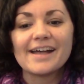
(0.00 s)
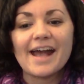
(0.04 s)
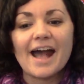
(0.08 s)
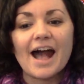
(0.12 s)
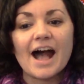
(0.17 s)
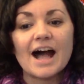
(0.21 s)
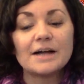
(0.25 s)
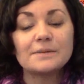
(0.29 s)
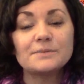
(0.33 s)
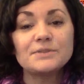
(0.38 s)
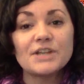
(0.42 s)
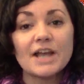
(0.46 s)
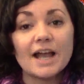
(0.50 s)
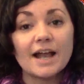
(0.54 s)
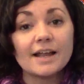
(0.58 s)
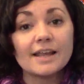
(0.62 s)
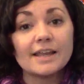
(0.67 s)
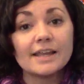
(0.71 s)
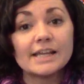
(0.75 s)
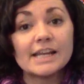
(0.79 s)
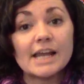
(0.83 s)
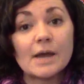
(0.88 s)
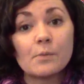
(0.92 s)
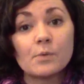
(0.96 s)
I'm
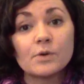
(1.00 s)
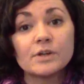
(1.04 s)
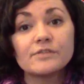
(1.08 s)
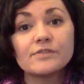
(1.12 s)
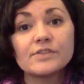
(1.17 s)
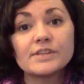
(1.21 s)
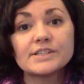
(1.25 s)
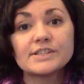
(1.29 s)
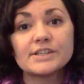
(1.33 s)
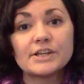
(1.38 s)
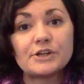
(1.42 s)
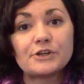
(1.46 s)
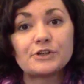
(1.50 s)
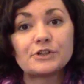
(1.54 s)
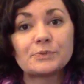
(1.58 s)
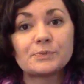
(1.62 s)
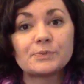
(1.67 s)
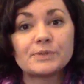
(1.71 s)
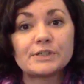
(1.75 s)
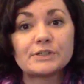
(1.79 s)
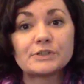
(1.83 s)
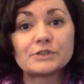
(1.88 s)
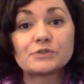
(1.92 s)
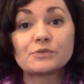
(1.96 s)
Jackie, and I'm one of the study group
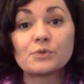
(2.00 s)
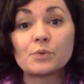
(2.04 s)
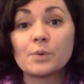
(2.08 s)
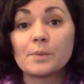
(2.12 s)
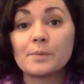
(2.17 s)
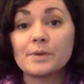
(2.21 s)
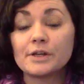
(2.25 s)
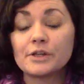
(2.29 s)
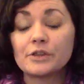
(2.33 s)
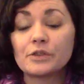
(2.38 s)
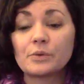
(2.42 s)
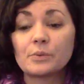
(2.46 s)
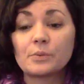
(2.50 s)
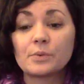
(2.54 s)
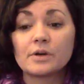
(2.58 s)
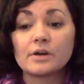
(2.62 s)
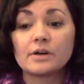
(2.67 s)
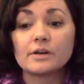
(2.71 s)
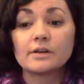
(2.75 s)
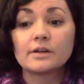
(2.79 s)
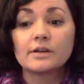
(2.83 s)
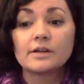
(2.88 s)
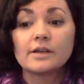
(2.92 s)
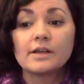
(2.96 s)
leaders for Women in the
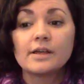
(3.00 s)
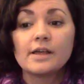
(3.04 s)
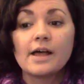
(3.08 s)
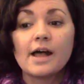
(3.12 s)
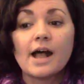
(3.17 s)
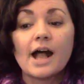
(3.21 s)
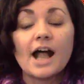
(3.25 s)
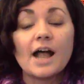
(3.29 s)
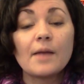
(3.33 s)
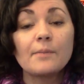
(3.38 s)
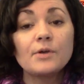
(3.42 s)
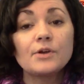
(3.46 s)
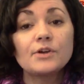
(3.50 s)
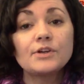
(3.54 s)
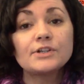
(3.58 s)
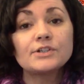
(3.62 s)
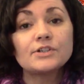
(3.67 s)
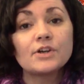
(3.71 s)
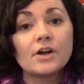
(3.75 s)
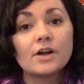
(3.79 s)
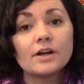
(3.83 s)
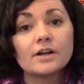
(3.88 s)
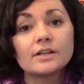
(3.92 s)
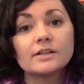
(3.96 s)
Word. I'm here to
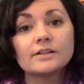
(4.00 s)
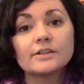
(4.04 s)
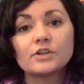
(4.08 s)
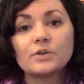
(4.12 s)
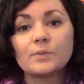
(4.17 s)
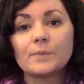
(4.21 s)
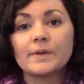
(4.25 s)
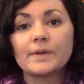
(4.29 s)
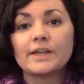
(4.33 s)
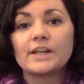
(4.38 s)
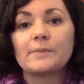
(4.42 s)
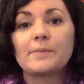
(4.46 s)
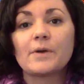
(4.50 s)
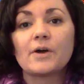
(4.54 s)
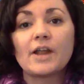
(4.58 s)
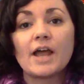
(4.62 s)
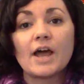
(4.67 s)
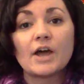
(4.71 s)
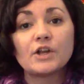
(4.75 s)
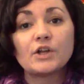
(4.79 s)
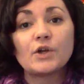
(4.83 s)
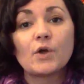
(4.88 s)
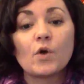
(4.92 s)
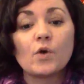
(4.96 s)
talk a little bit about
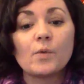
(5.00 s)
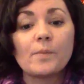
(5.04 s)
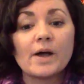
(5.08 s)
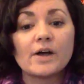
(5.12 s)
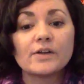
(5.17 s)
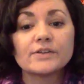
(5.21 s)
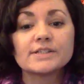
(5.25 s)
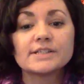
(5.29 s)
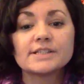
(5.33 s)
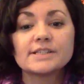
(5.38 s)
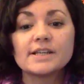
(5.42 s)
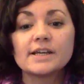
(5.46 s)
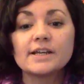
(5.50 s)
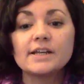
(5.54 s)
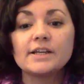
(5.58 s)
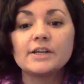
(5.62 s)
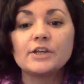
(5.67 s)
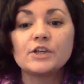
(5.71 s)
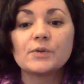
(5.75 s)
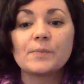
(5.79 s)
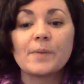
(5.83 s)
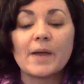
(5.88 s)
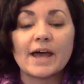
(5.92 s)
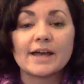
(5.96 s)
how to go about studying
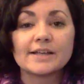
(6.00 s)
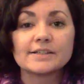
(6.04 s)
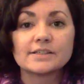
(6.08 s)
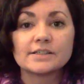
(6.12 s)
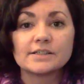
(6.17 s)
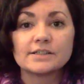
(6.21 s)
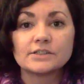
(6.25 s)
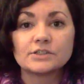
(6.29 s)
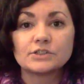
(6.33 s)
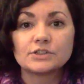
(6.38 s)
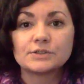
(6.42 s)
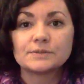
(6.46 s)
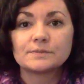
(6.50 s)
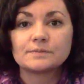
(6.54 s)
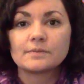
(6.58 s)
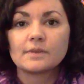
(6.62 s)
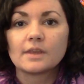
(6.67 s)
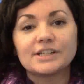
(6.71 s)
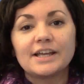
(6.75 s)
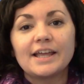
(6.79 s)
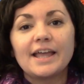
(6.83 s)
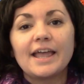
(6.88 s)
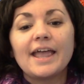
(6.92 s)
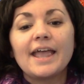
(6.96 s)
your passage.
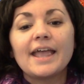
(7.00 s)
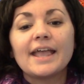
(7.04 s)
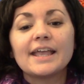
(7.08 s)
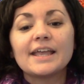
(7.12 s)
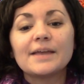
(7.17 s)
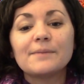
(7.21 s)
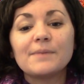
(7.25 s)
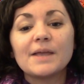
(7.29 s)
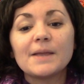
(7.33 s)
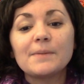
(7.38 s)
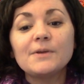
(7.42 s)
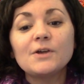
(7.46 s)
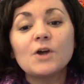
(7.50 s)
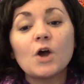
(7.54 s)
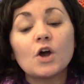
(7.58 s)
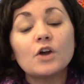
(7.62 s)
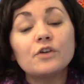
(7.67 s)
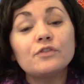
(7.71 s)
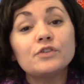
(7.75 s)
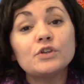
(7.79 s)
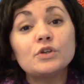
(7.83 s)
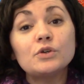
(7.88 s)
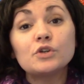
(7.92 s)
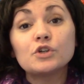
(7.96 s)
It may be hard
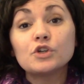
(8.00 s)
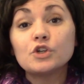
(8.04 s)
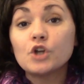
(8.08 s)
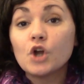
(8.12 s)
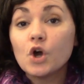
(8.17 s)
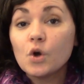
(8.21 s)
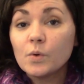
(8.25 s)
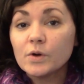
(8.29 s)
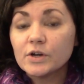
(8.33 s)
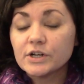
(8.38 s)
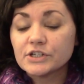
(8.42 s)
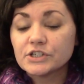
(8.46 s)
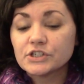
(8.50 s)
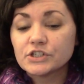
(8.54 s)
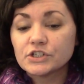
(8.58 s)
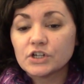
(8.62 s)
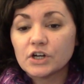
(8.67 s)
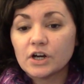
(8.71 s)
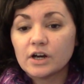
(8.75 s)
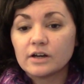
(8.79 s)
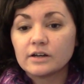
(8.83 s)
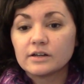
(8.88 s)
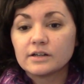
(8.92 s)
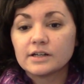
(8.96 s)
for you to know where to
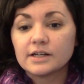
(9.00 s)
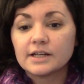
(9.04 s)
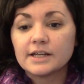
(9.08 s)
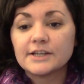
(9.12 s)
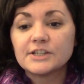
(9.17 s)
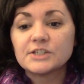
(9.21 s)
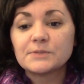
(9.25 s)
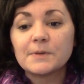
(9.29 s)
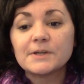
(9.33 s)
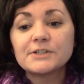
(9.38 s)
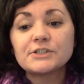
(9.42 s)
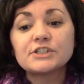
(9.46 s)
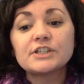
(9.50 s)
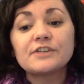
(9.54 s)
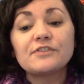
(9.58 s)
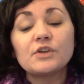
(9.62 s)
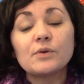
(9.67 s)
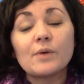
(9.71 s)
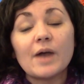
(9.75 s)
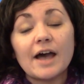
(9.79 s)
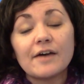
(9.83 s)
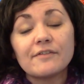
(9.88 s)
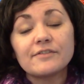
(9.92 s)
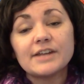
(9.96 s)
start, especially if you
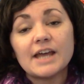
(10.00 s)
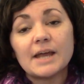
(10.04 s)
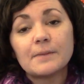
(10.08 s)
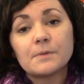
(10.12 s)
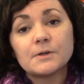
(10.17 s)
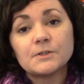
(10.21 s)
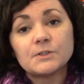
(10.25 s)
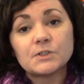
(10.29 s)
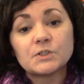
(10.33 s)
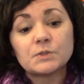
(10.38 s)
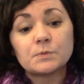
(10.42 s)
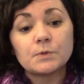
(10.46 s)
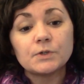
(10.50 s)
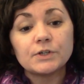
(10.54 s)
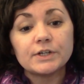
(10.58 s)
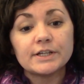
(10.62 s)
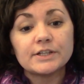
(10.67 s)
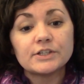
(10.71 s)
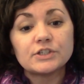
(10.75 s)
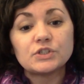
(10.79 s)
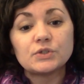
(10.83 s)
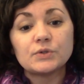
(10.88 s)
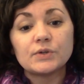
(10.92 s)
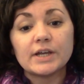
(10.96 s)
haven't had much
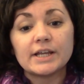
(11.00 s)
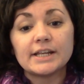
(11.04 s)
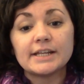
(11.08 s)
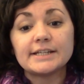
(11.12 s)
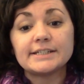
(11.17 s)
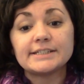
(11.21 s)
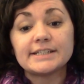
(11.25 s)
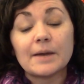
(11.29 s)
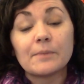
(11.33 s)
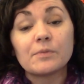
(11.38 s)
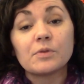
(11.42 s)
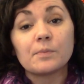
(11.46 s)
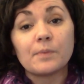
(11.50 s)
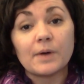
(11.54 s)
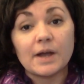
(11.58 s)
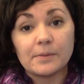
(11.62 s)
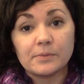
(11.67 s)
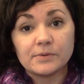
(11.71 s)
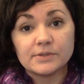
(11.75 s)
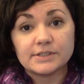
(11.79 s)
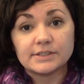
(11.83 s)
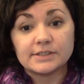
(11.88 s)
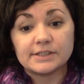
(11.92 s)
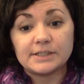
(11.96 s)
experience doing an in-depth Bible
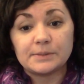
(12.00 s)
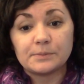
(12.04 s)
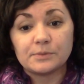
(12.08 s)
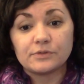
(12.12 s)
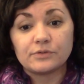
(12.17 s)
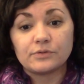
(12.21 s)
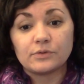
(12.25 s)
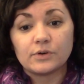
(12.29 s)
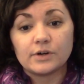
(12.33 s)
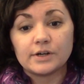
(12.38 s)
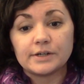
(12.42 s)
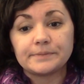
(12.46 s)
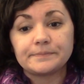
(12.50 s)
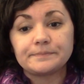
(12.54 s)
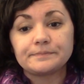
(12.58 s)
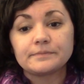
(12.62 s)
study before.